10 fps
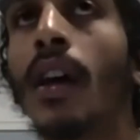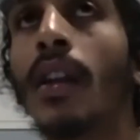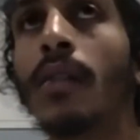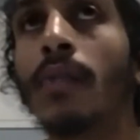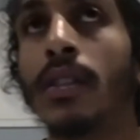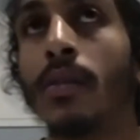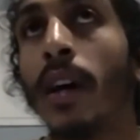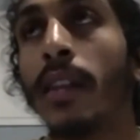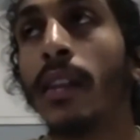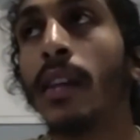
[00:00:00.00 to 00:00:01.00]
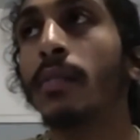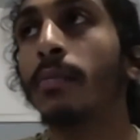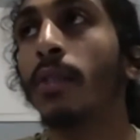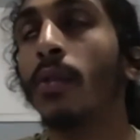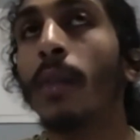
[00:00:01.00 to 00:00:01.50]
the reason why things
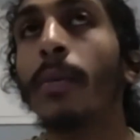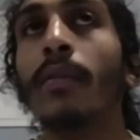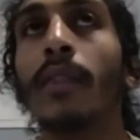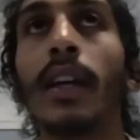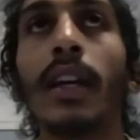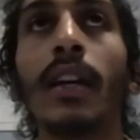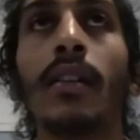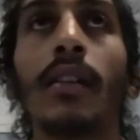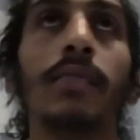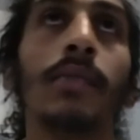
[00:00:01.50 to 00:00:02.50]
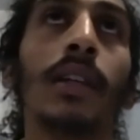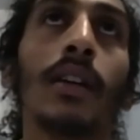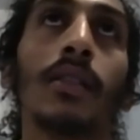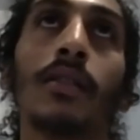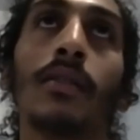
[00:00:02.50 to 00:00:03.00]
blow up over here is
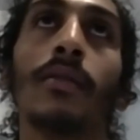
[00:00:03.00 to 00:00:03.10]
because of